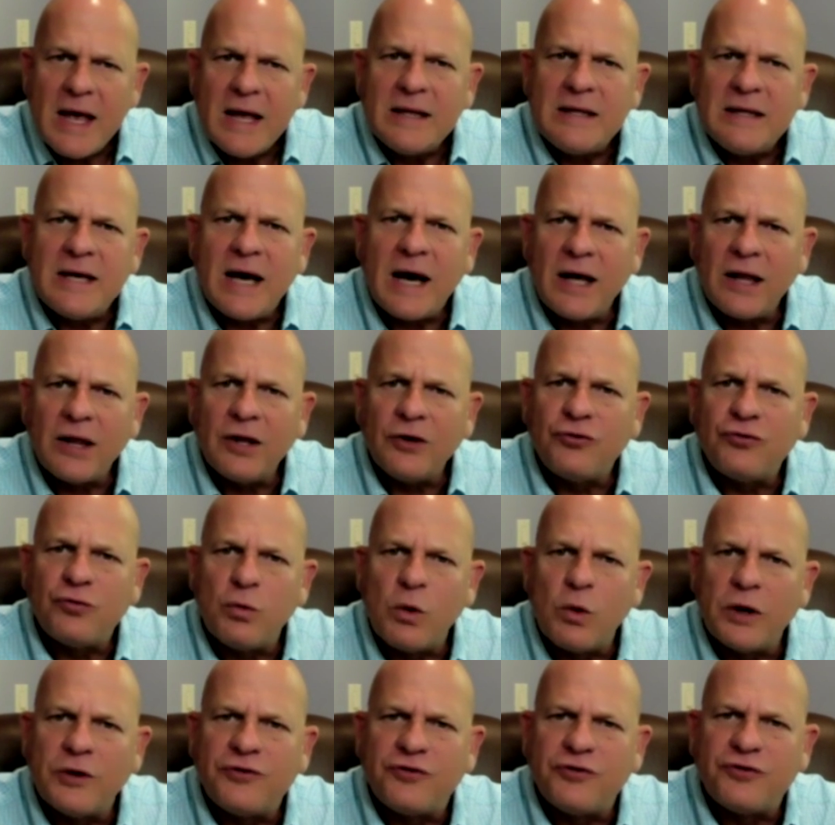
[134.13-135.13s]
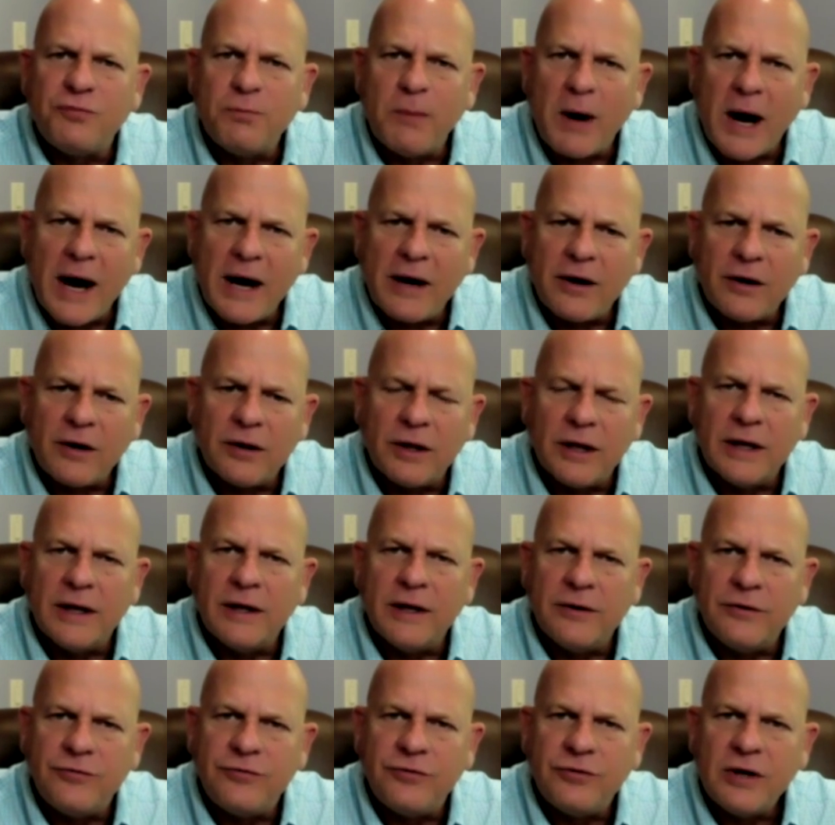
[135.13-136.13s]
Tell us what SMILE
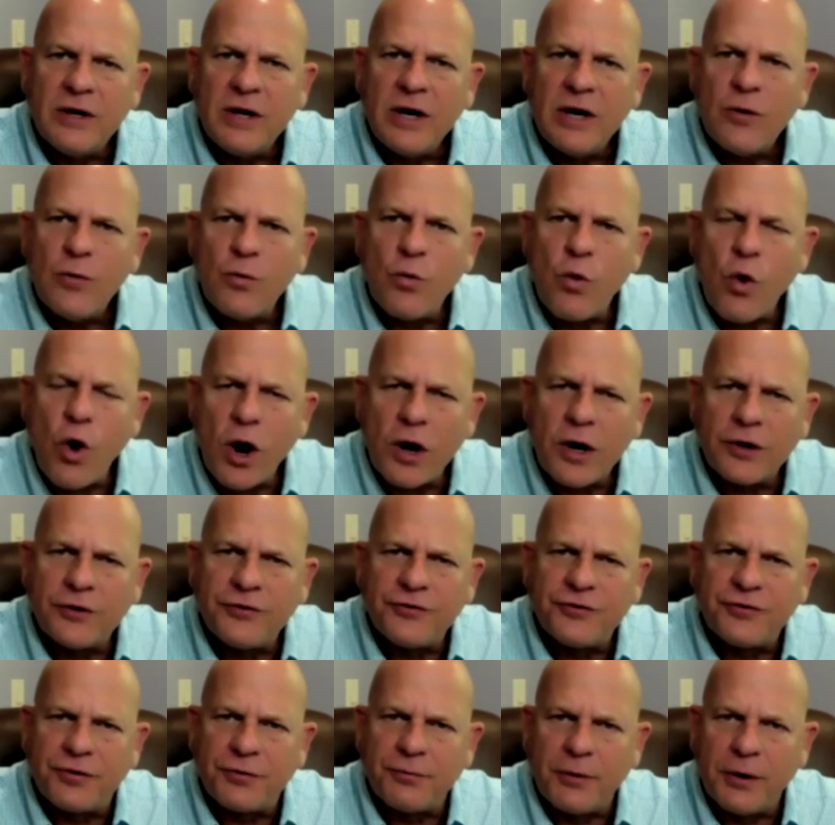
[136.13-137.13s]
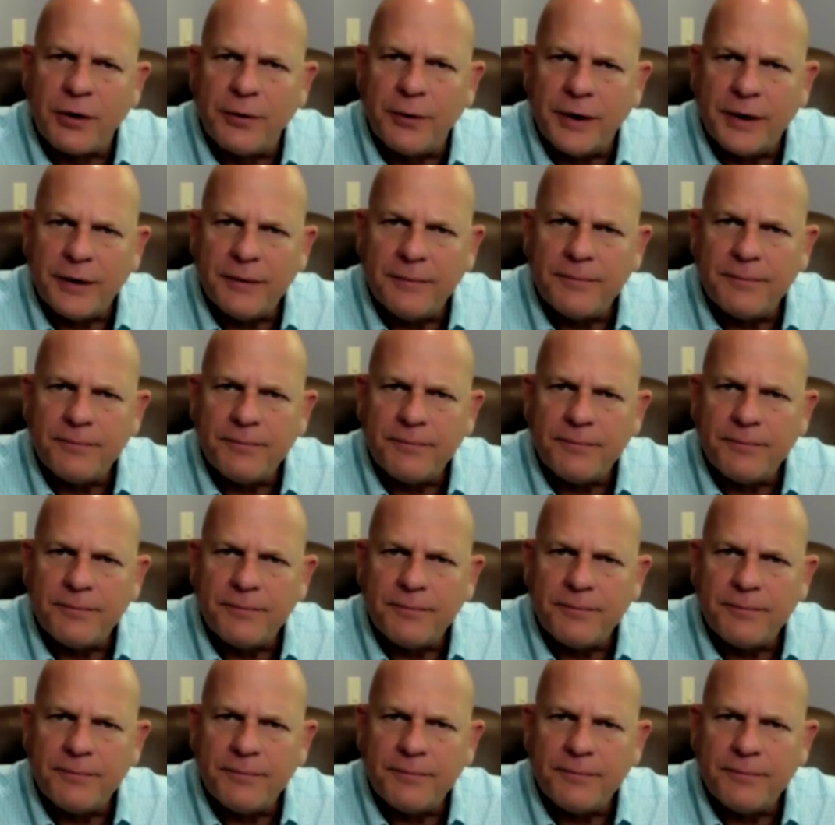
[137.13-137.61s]
is Walk us through it.